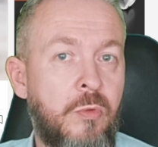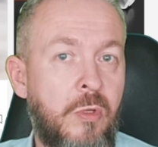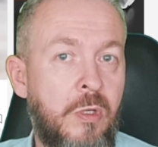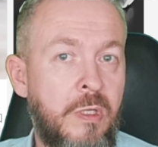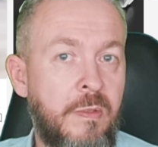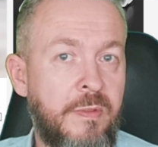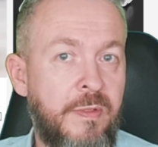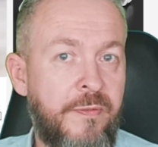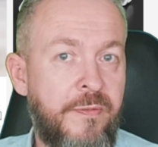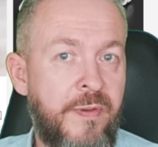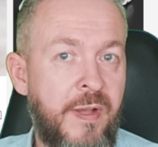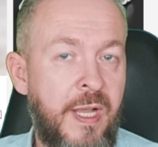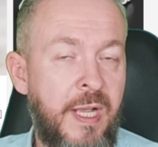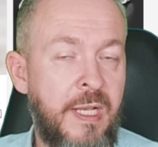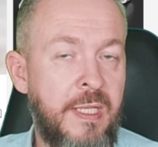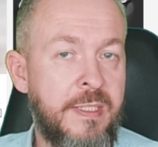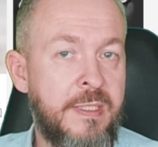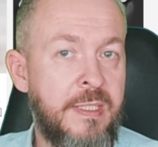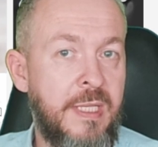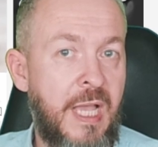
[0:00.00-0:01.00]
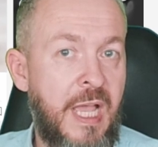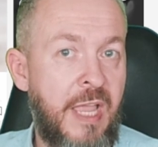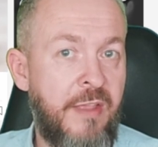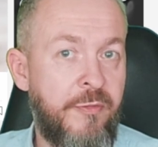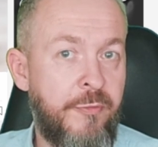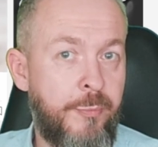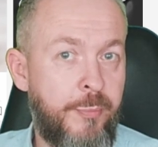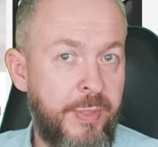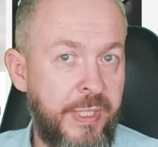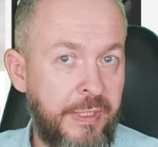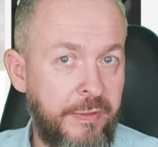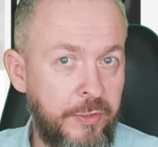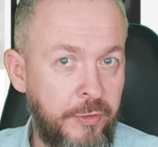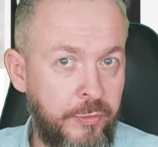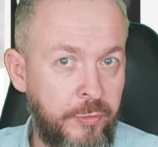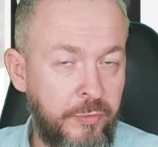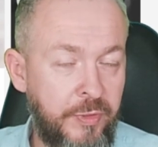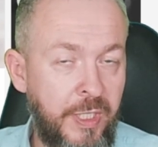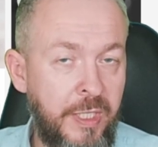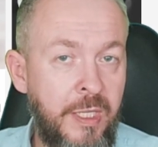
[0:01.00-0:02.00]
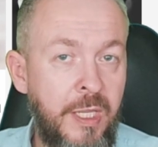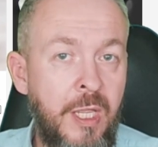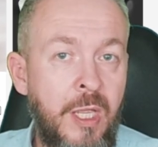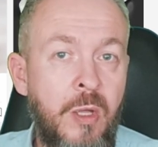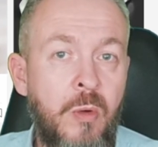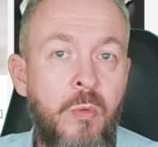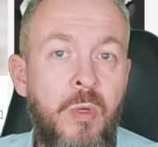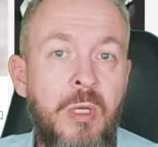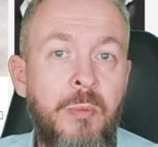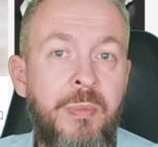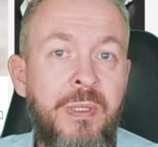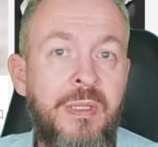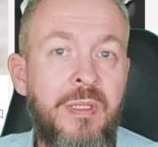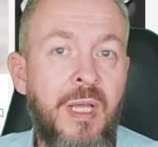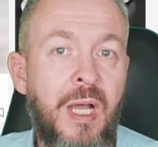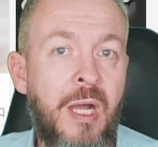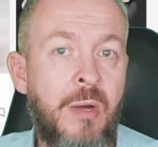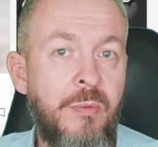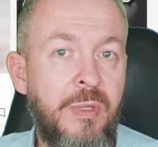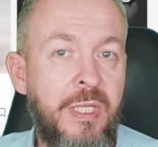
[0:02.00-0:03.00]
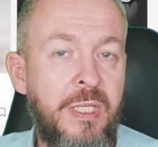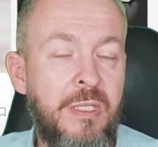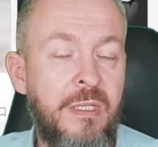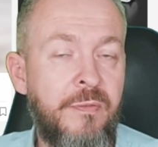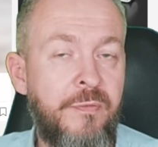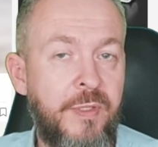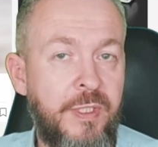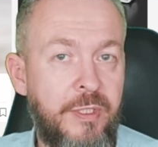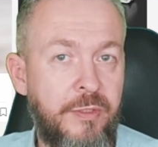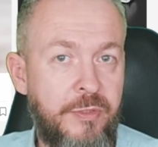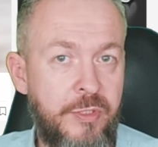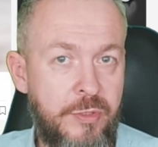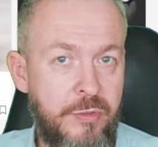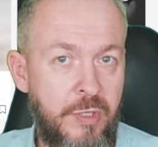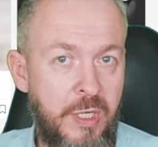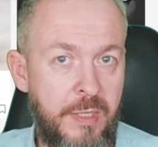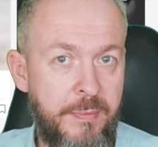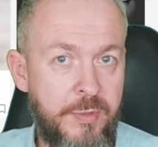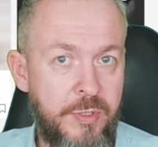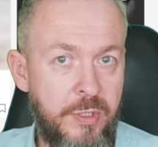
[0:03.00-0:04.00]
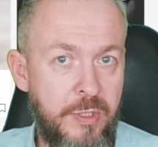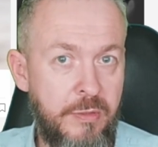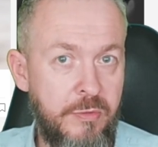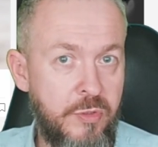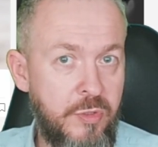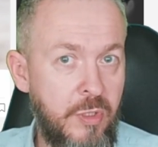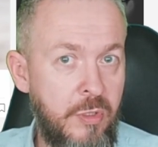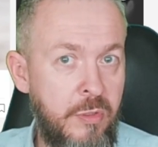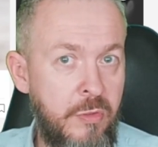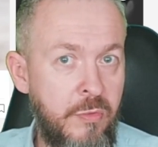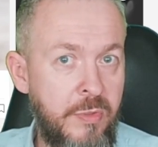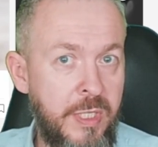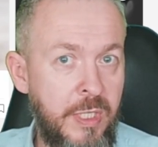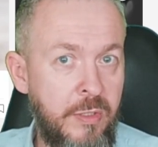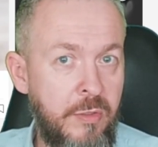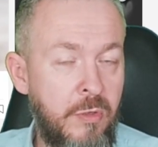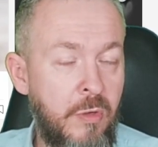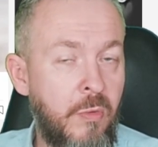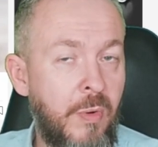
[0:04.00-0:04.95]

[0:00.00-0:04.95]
to all of the files I've printed today will be down in a video description, so you can